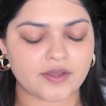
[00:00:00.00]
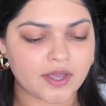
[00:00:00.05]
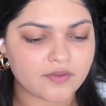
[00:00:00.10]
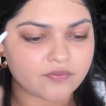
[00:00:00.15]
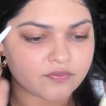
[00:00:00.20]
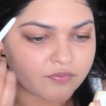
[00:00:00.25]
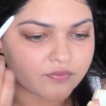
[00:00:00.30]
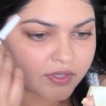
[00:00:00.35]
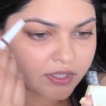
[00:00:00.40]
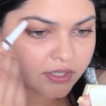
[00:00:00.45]
I
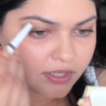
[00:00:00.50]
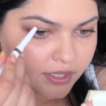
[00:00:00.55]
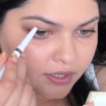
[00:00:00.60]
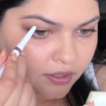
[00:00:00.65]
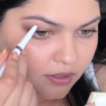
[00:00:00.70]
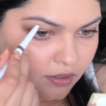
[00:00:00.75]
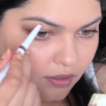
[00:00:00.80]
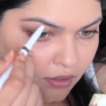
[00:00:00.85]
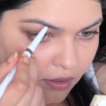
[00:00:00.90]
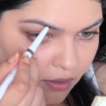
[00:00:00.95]
feel like
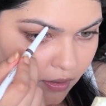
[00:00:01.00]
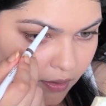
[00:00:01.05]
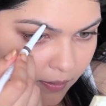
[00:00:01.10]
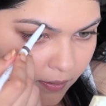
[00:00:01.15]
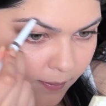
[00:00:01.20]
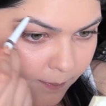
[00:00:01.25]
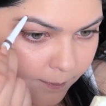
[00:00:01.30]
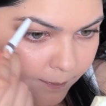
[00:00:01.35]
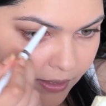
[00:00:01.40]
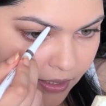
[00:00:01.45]

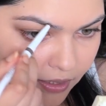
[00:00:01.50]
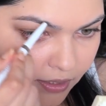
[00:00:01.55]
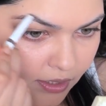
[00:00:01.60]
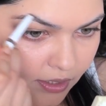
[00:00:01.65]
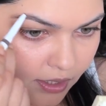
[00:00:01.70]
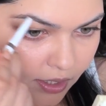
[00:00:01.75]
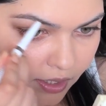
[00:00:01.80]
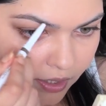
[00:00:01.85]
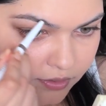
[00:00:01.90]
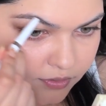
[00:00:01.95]
being in
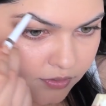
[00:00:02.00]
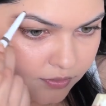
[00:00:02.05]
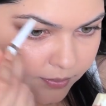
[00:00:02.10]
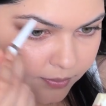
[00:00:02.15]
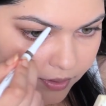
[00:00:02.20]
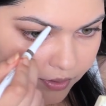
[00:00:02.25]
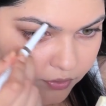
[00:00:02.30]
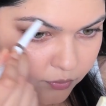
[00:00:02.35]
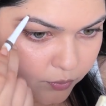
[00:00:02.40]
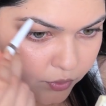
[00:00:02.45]

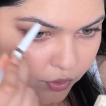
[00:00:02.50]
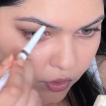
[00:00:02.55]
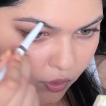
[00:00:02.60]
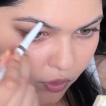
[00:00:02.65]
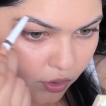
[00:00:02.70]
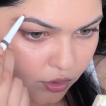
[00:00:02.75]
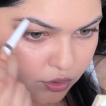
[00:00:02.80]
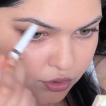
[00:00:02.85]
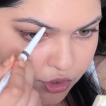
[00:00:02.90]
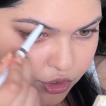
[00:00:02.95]
Hyderabad, we're
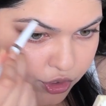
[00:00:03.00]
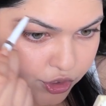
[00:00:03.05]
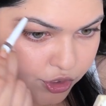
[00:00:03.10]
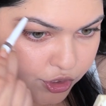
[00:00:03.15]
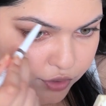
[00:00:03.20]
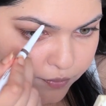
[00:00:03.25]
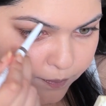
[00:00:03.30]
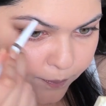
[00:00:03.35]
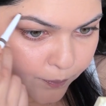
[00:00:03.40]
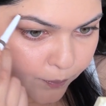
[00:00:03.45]
all
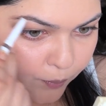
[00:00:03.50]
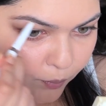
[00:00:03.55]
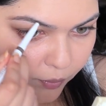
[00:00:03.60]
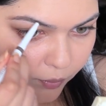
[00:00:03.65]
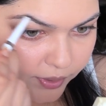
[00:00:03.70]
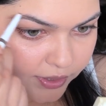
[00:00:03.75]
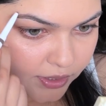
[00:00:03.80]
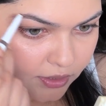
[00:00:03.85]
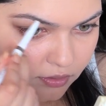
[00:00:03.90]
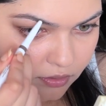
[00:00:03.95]
just
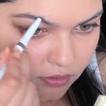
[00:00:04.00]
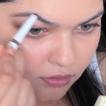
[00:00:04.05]
spoiled